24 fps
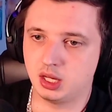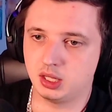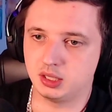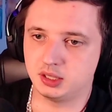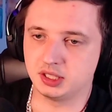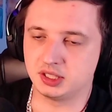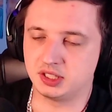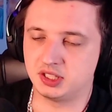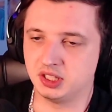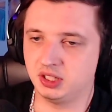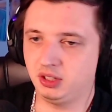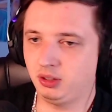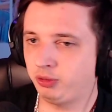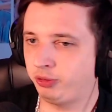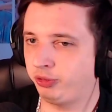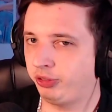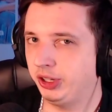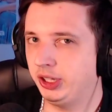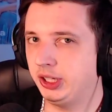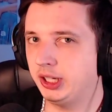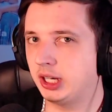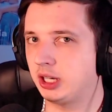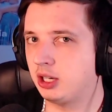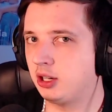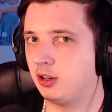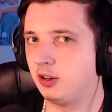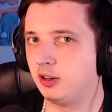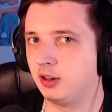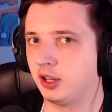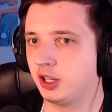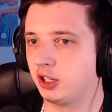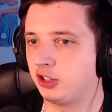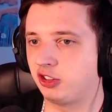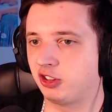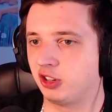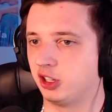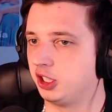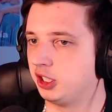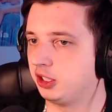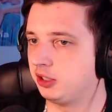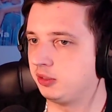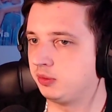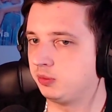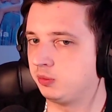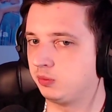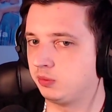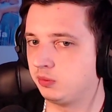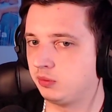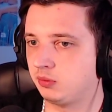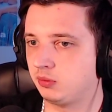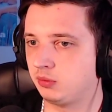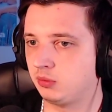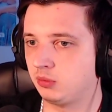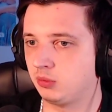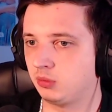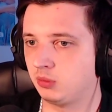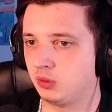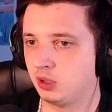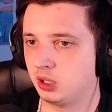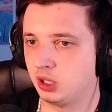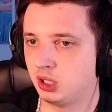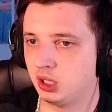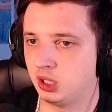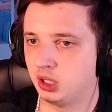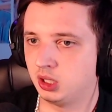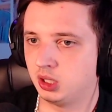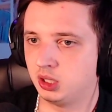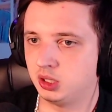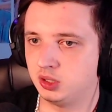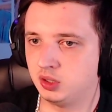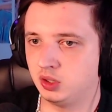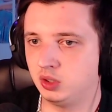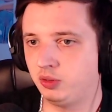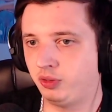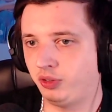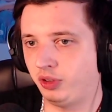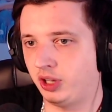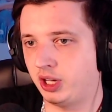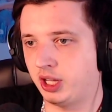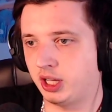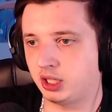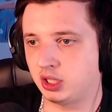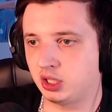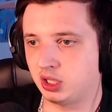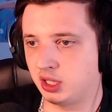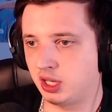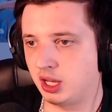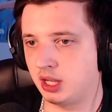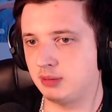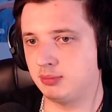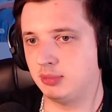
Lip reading: It didn't feel that long, actually. Didn't feel like 9